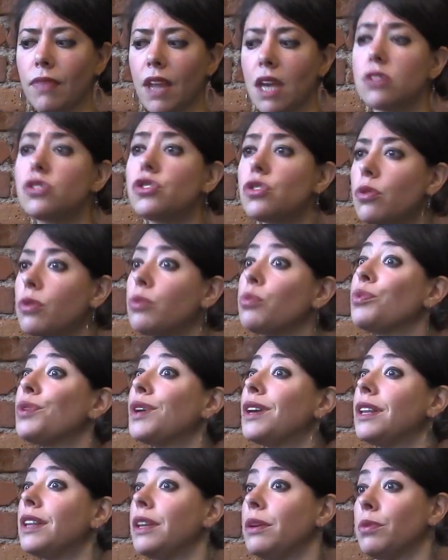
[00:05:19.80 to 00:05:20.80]
So it
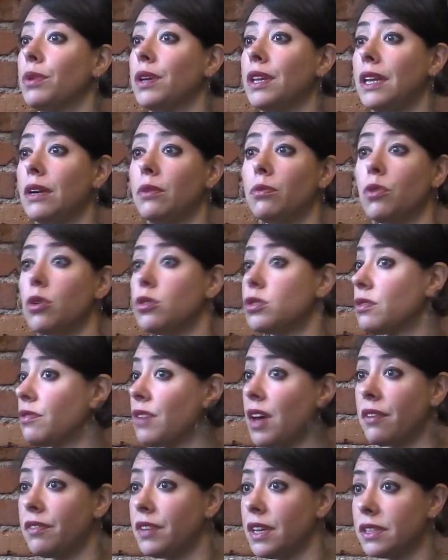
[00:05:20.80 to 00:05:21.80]
really, really,
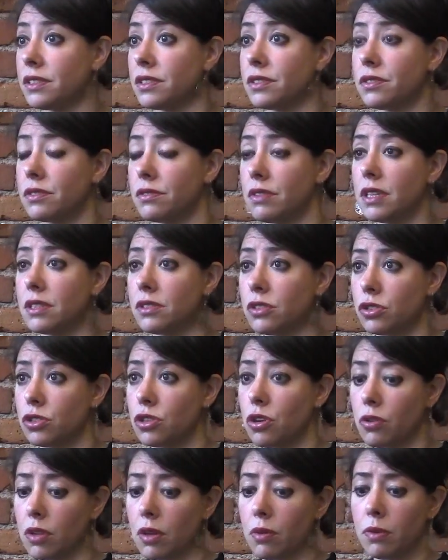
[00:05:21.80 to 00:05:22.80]
Roosevelt, this
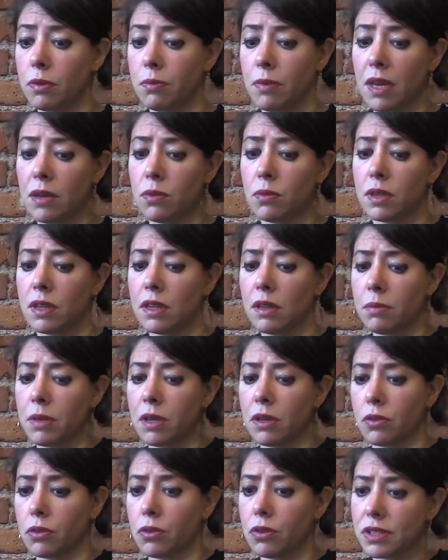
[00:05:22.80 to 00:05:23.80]
show that we made with
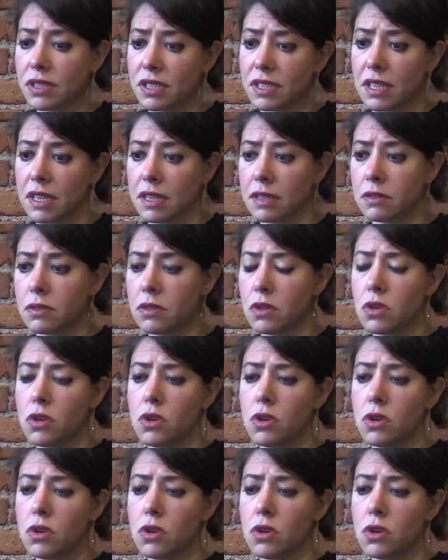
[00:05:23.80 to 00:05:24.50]
Libby and Kristen,